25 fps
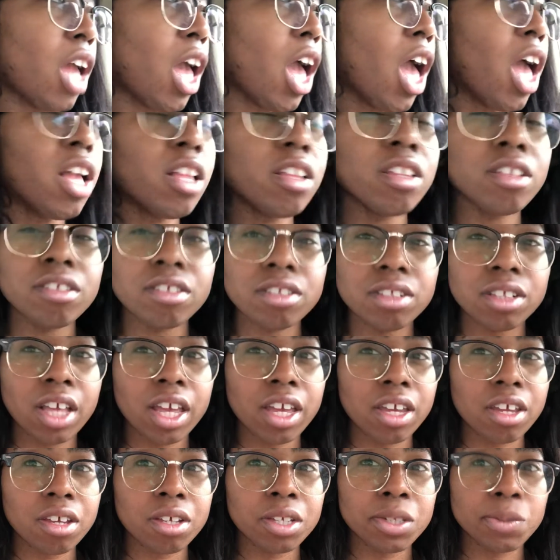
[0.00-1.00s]
And
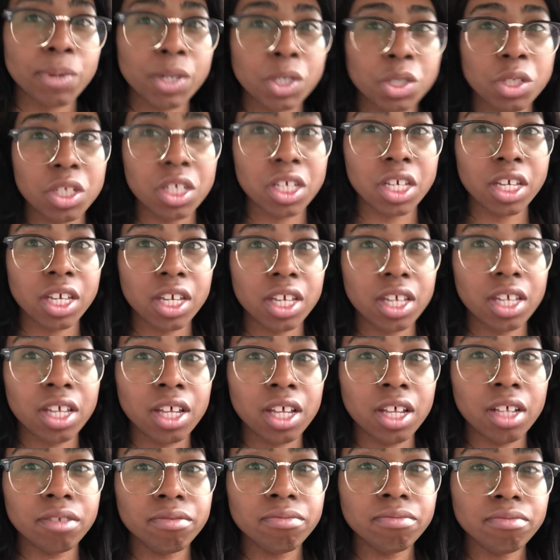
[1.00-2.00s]
like, especially
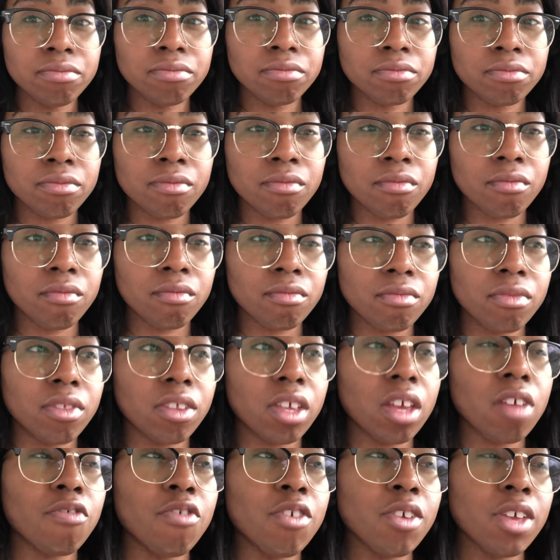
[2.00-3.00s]

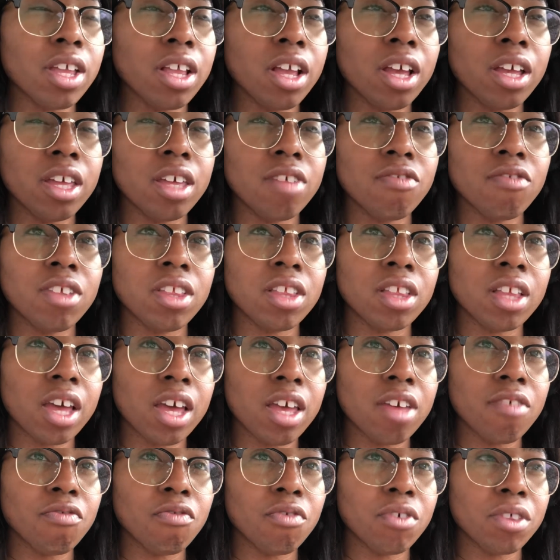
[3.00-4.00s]
if you cannot even
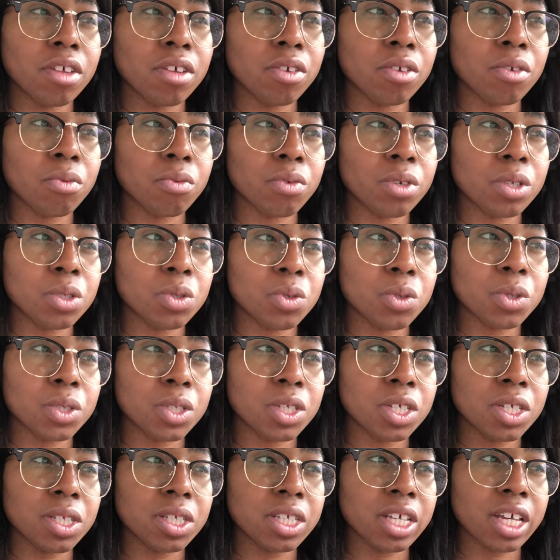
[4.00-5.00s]
life with all the
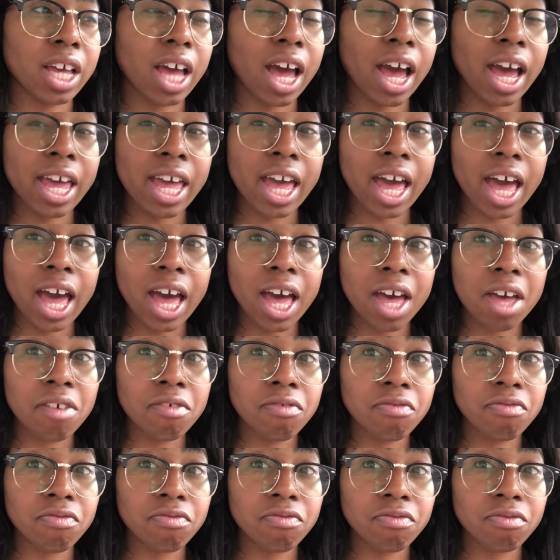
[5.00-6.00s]
resources that I
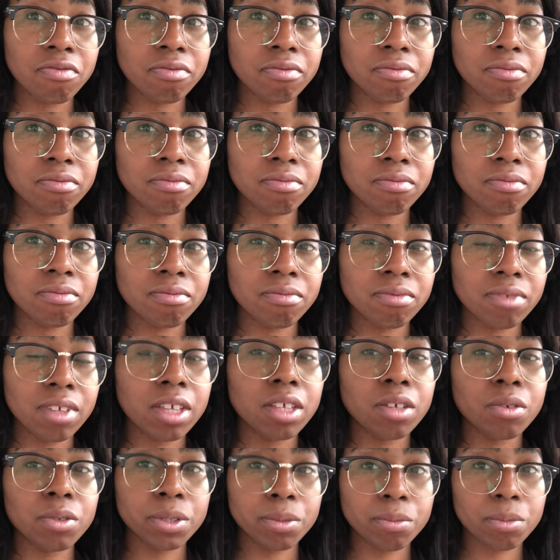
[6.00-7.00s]
have, then
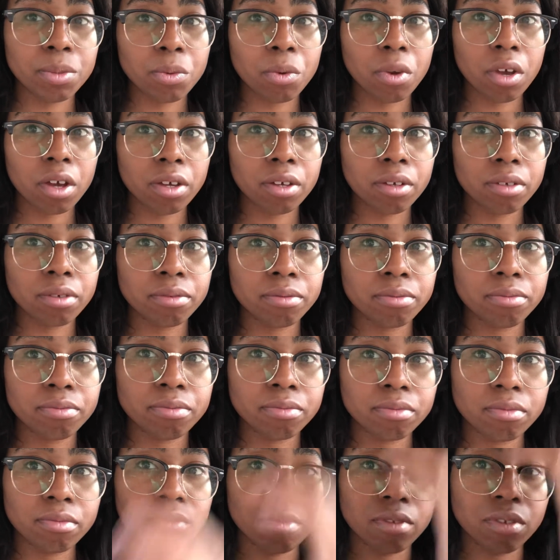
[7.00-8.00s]
there's something wrong.
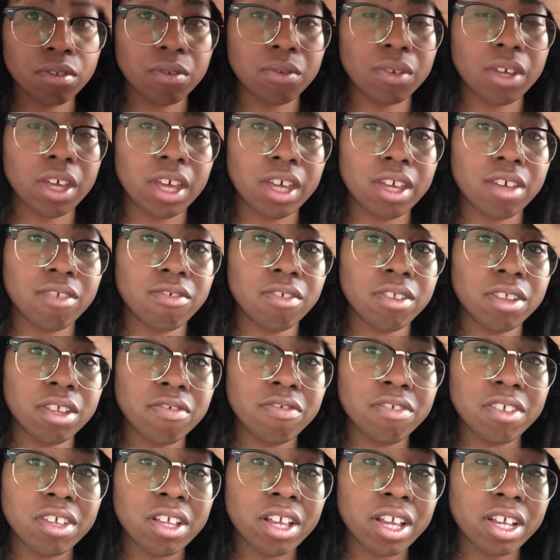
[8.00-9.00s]
Okay, you
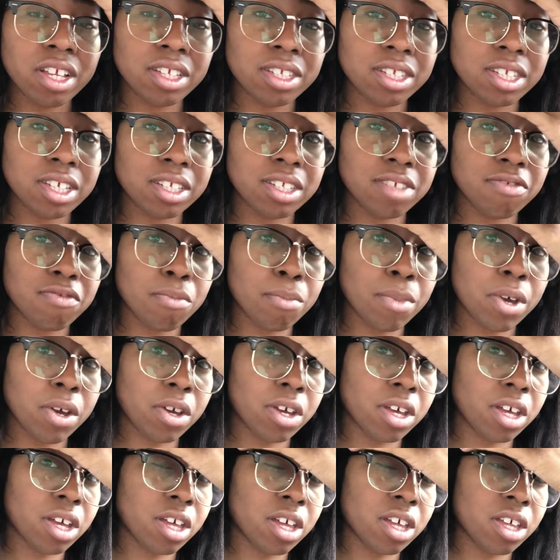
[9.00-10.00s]
live in the United States of
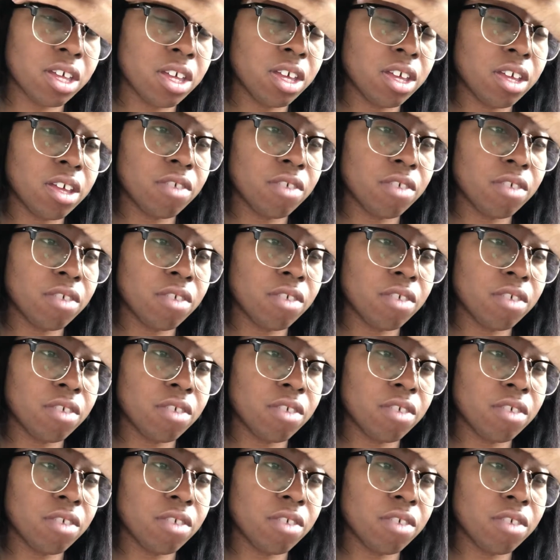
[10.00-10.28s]
America.